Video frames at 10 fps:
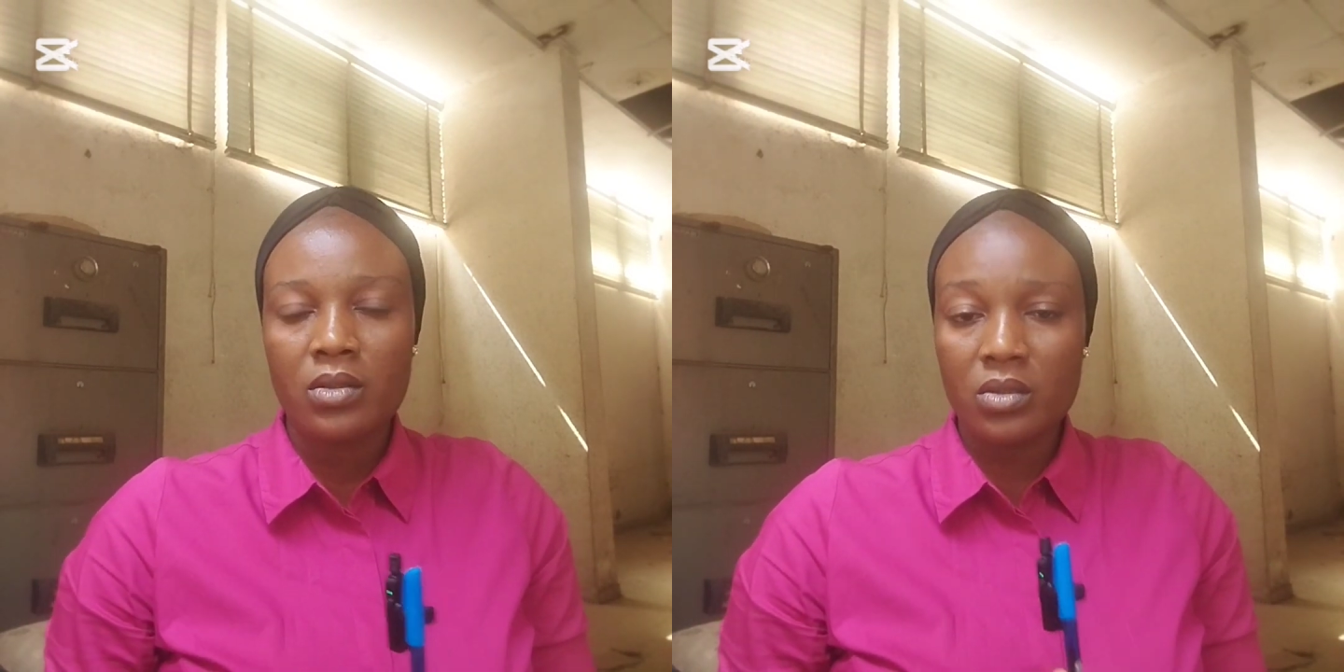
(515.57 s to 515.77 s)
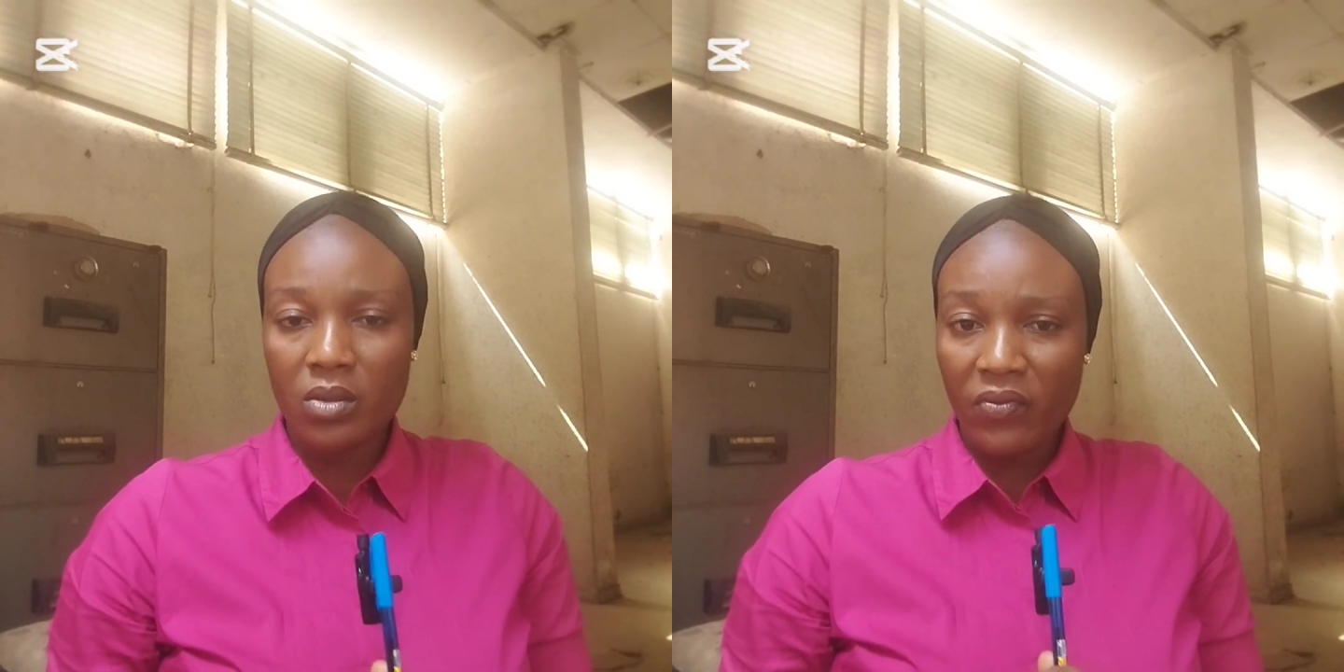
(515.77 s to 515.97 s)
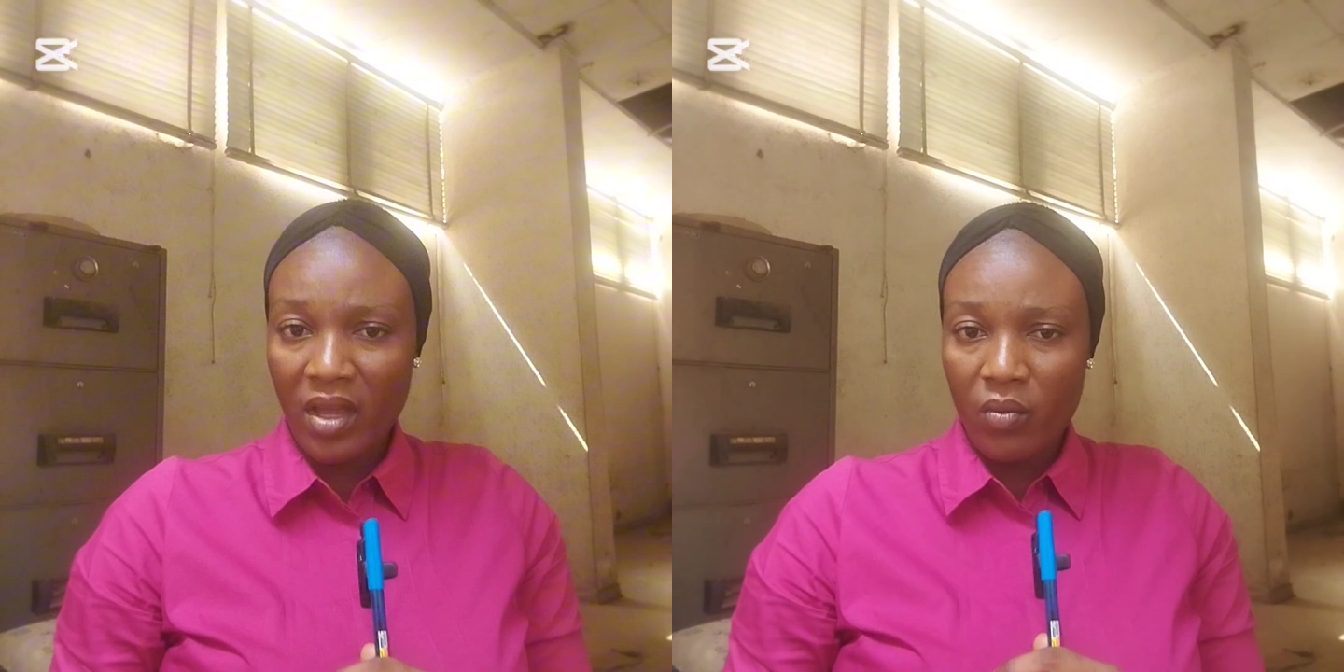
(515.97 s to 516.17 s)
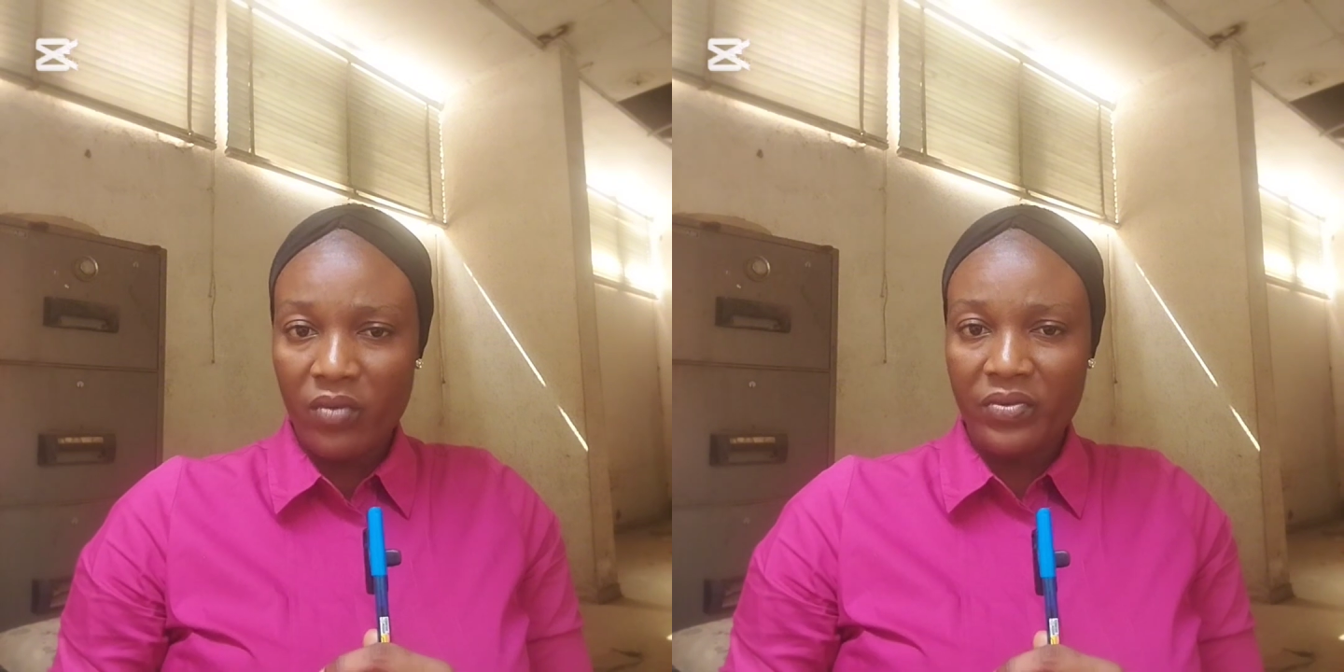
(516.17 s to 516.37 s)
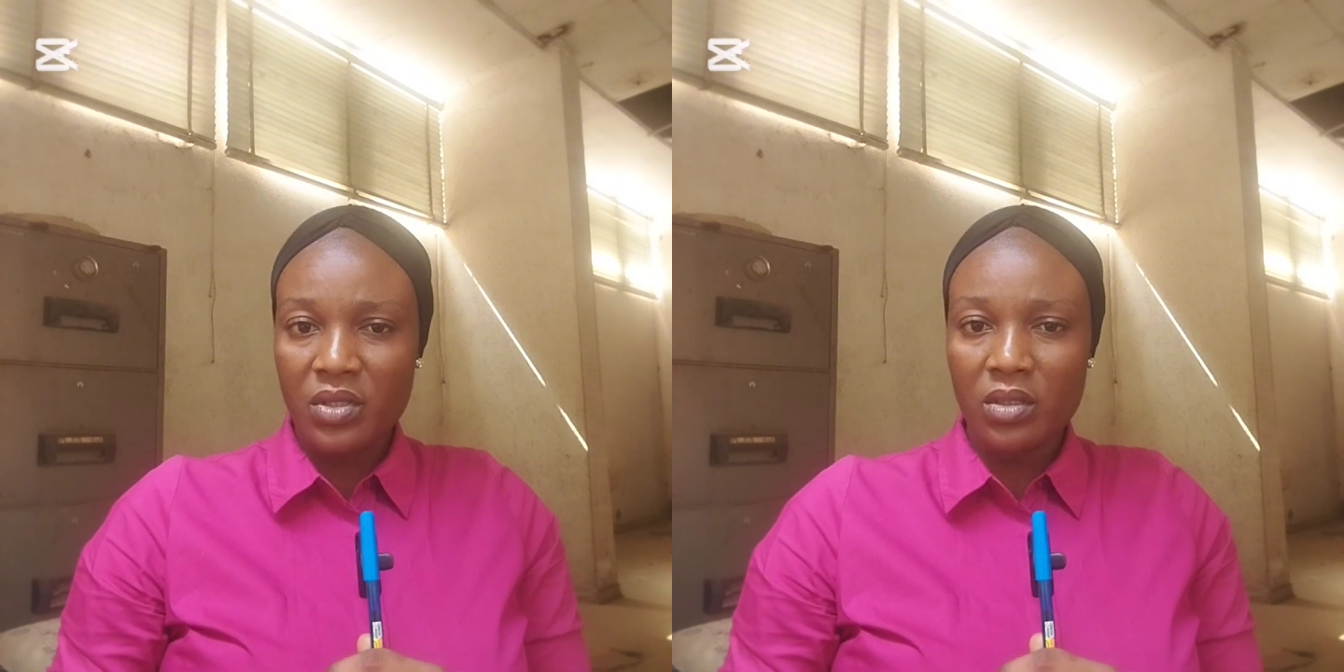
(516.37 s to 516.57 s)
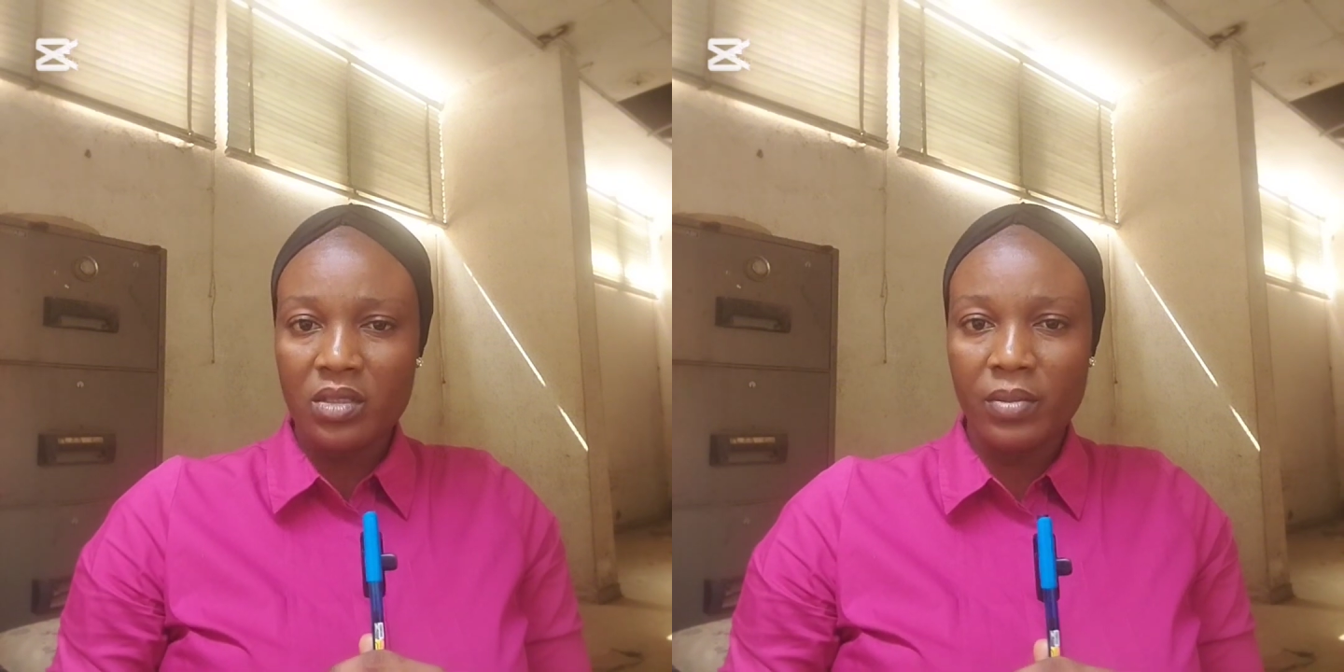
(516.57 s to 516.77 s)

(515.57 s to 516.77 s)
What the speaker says: So far we've talked